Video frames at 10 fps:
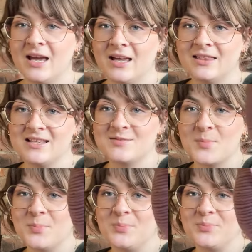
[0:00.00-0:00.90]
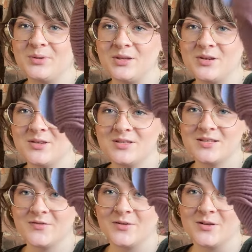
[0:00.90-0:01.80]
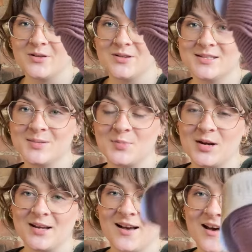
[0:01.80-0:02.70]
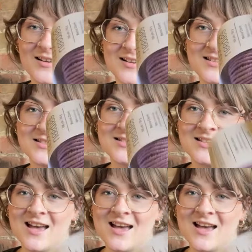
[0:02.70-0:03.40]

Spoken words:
in these beautiful spring colours.